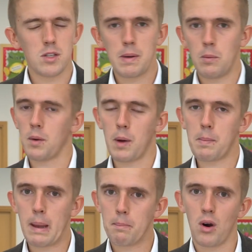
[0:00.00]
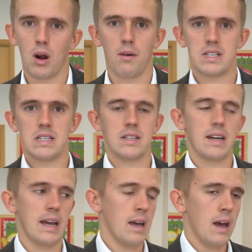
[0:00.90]
to be one of my main priorities
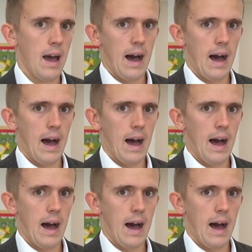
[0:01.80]
today.